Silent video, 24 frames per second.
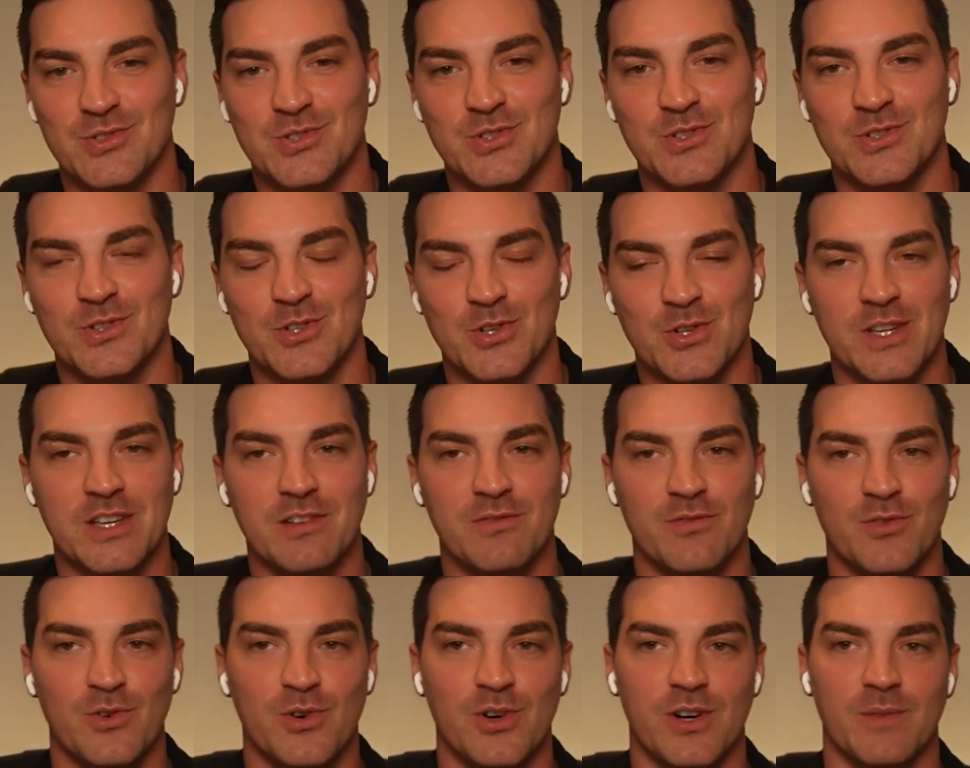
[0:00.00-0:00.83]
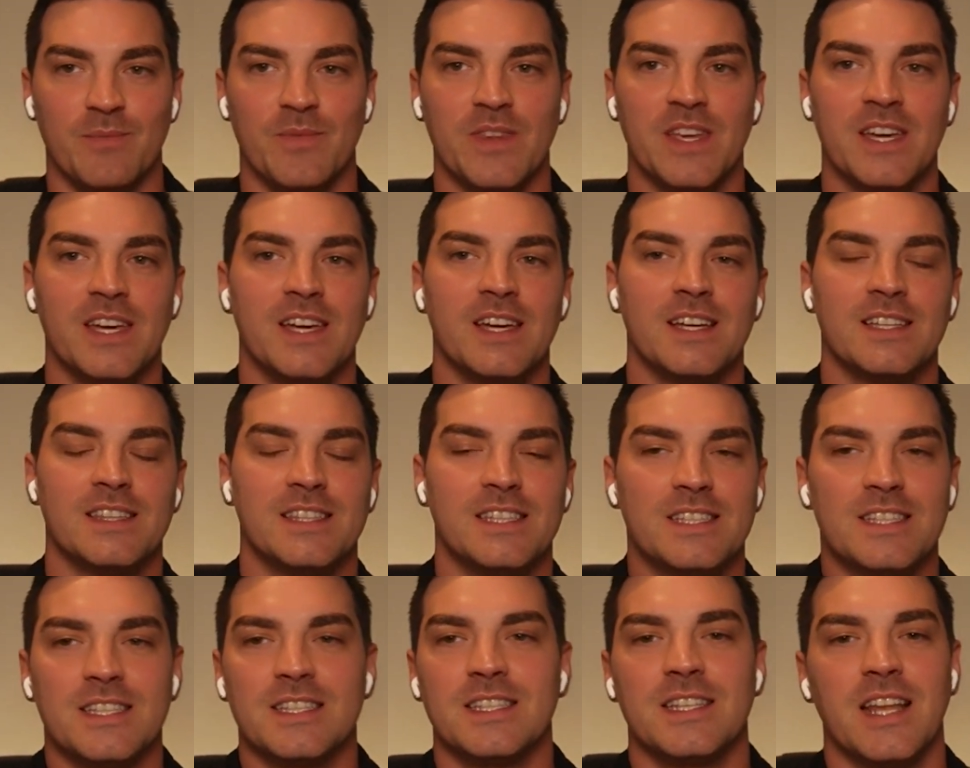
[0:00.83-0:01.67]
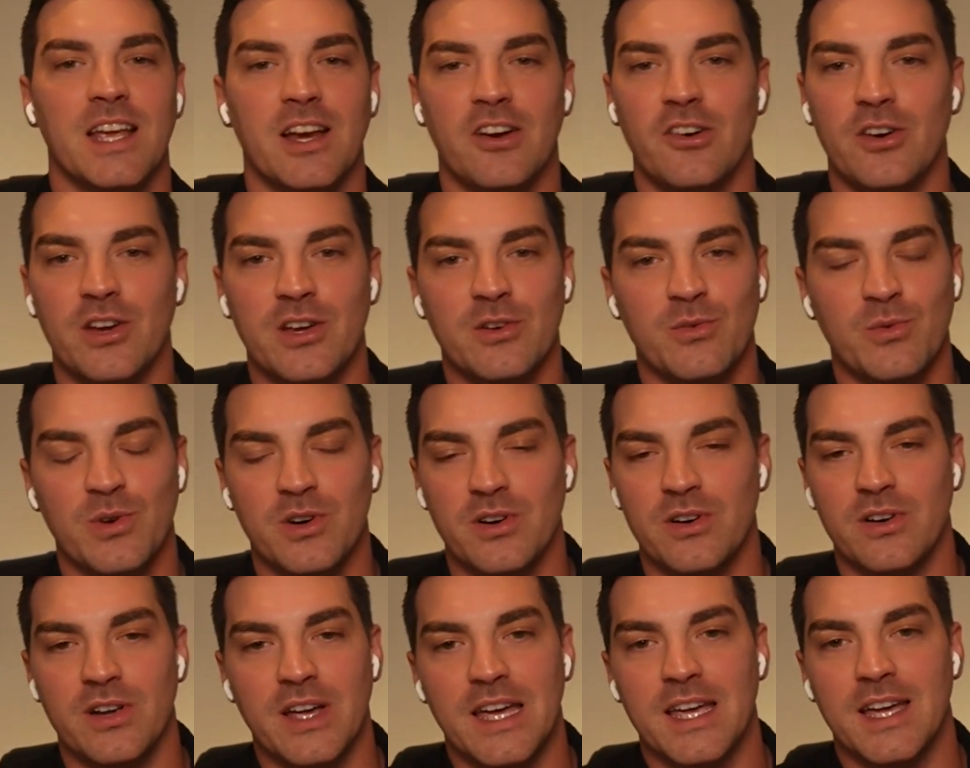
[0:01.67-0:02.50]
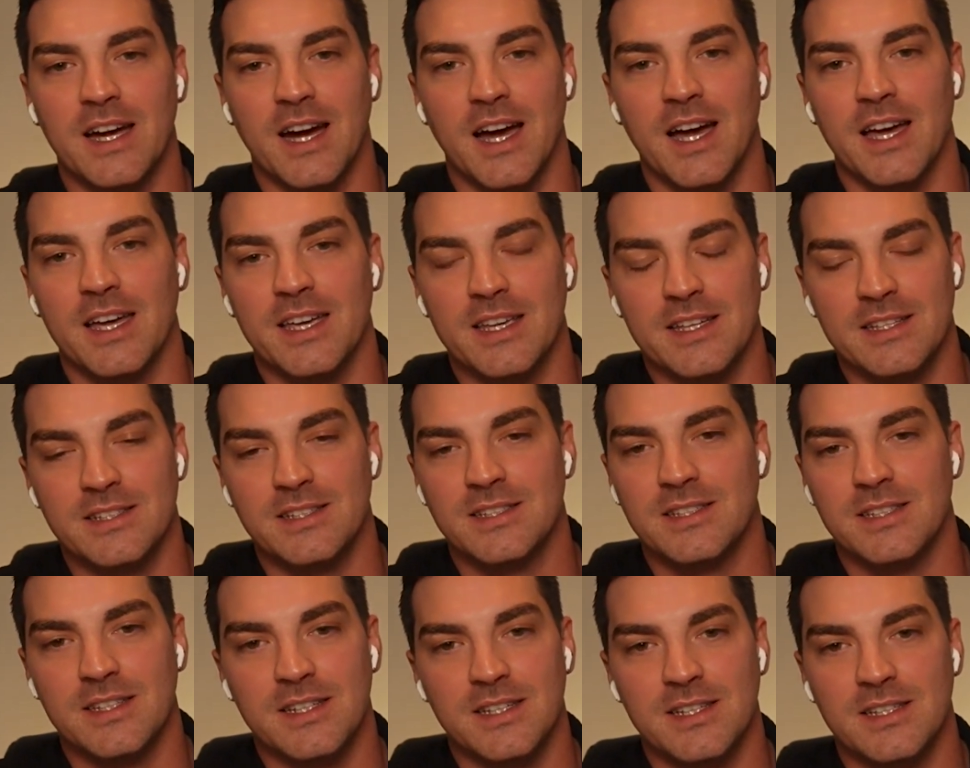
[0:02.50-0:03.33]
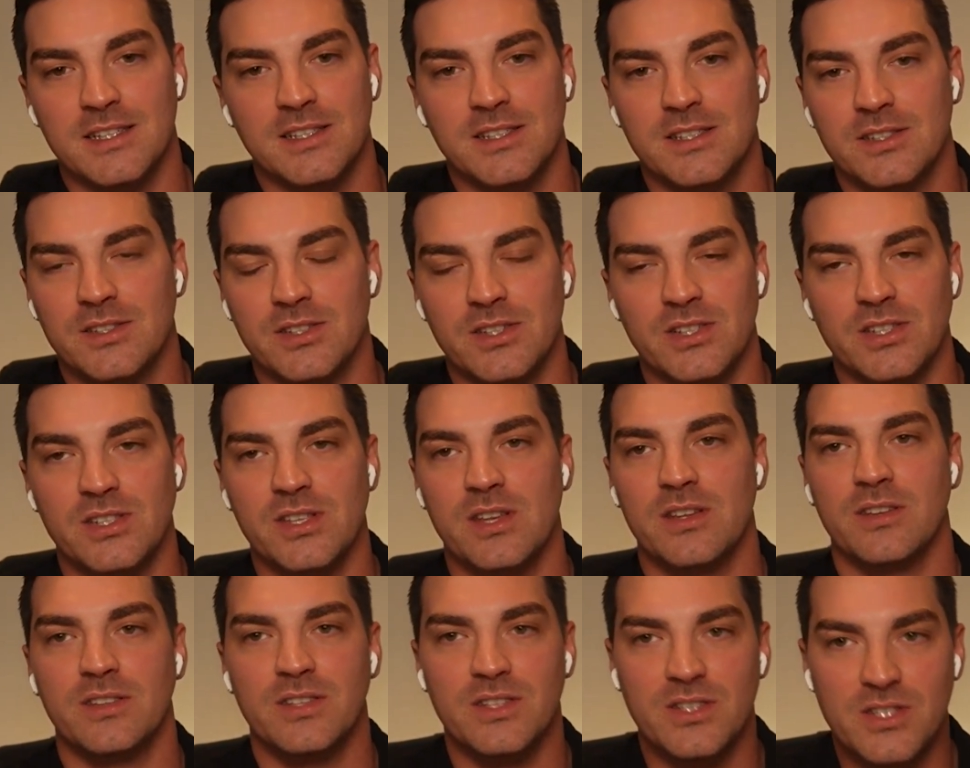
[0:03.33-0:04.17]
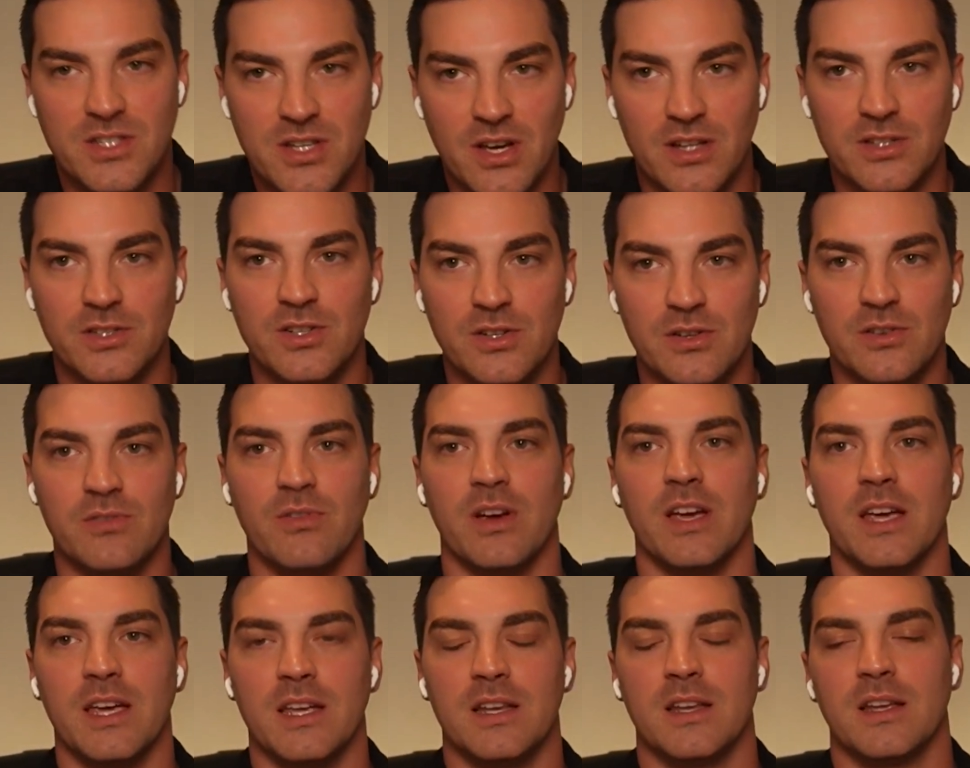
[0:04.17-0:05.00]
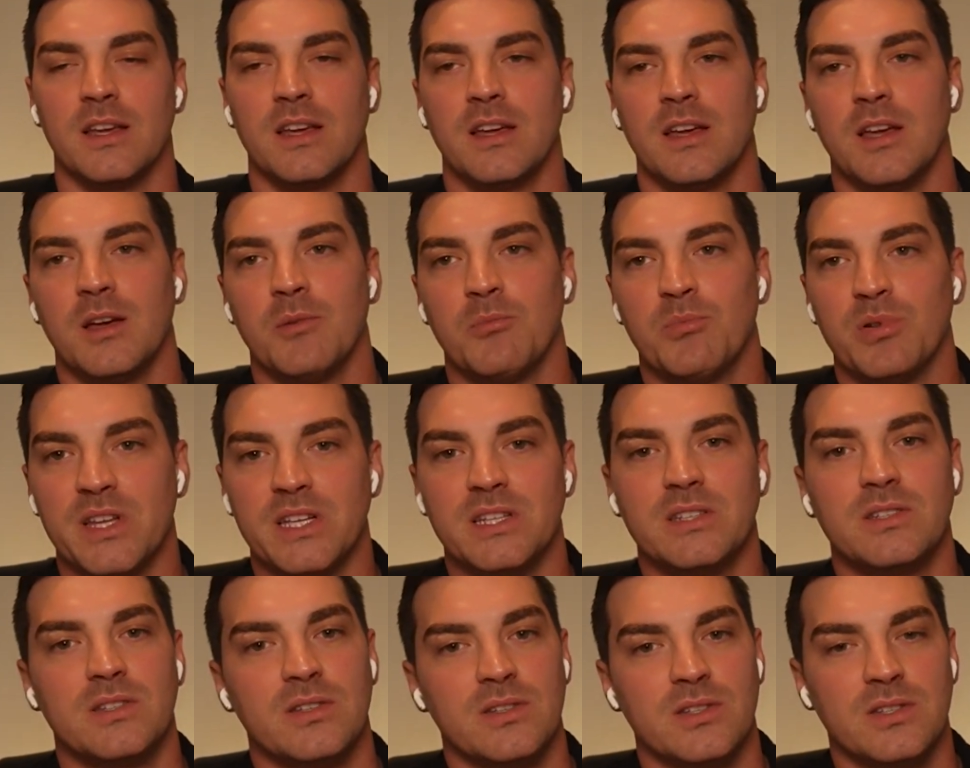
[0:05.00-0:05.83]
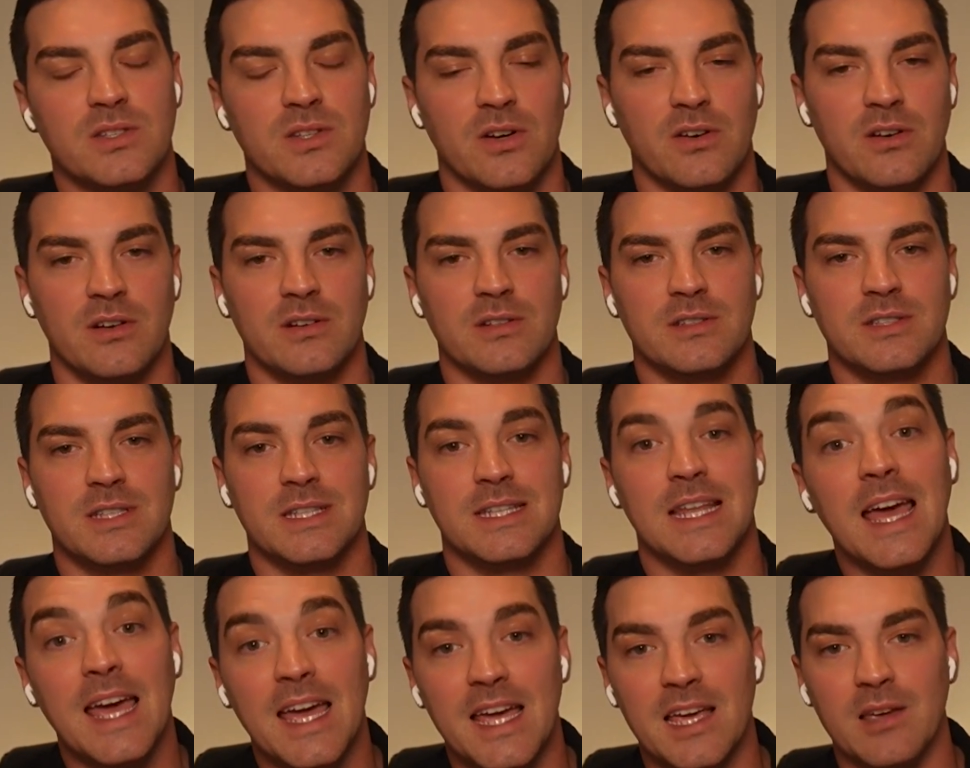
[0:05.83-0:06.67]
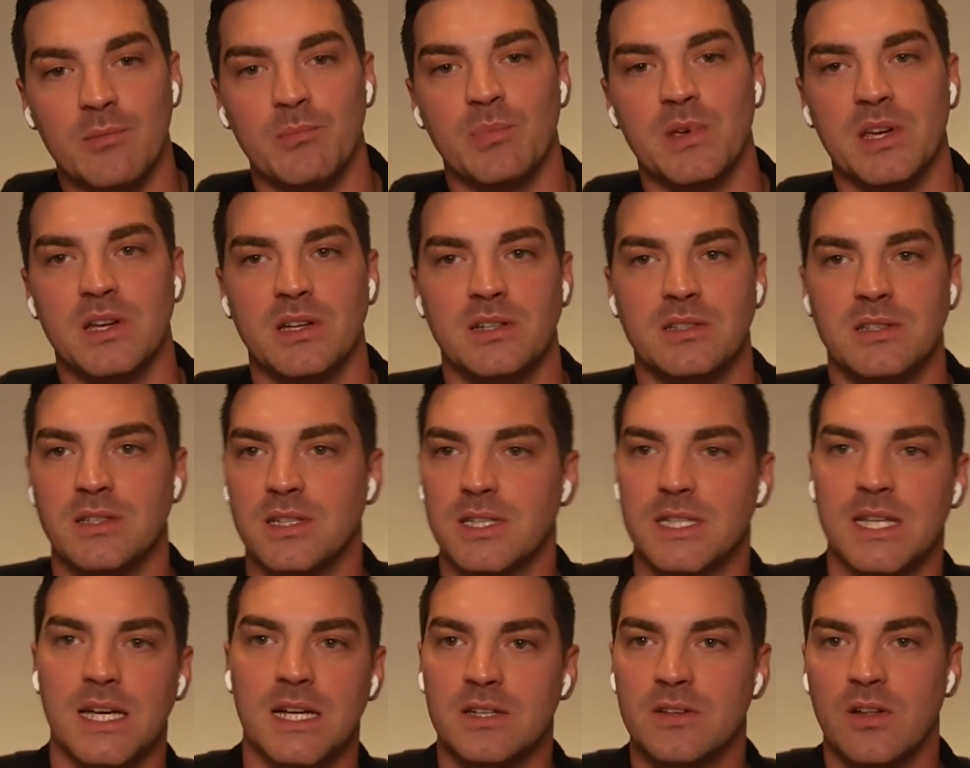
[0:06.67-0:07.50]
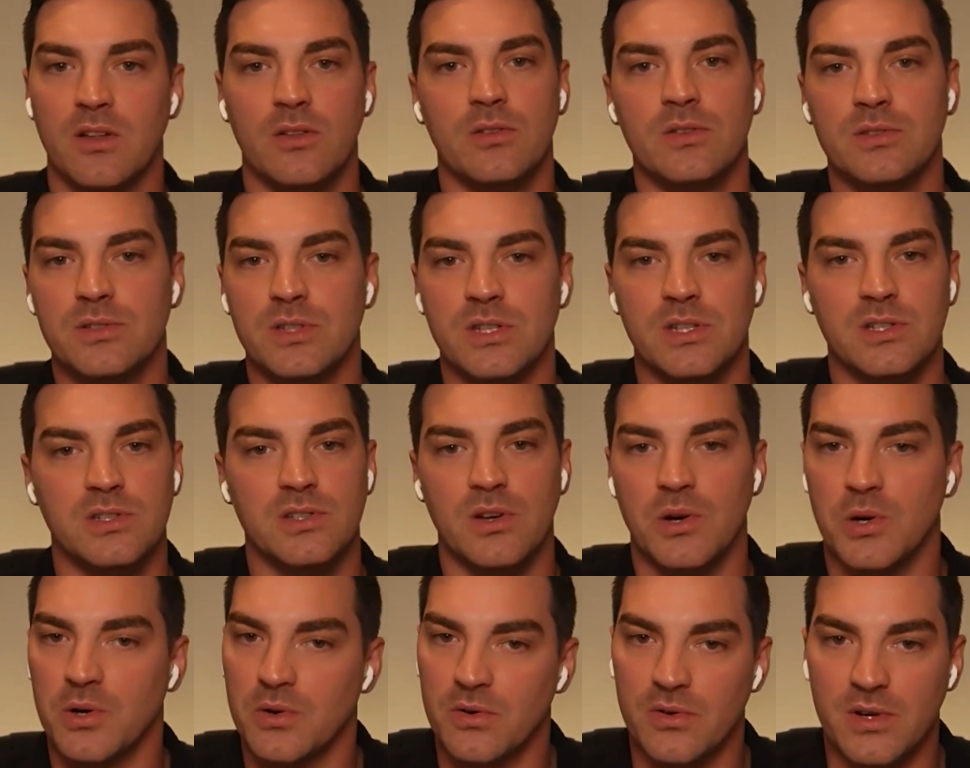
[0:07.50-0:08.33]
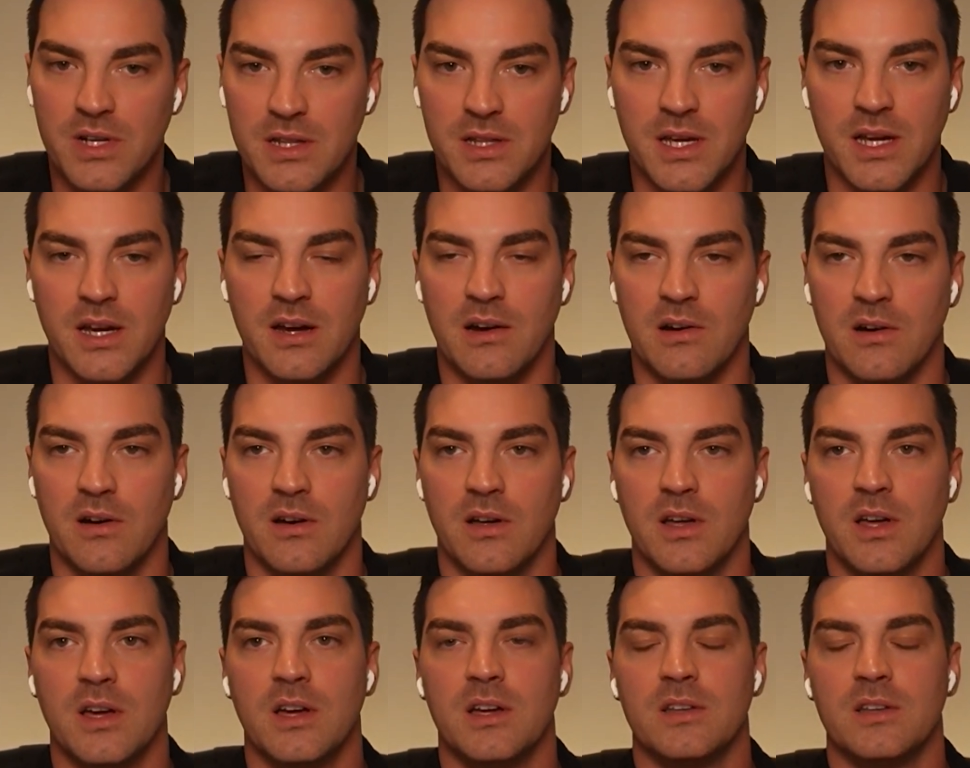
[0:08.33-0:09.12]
you're looking for. This is an area where AI is just such a great place to start today because the technology is already there.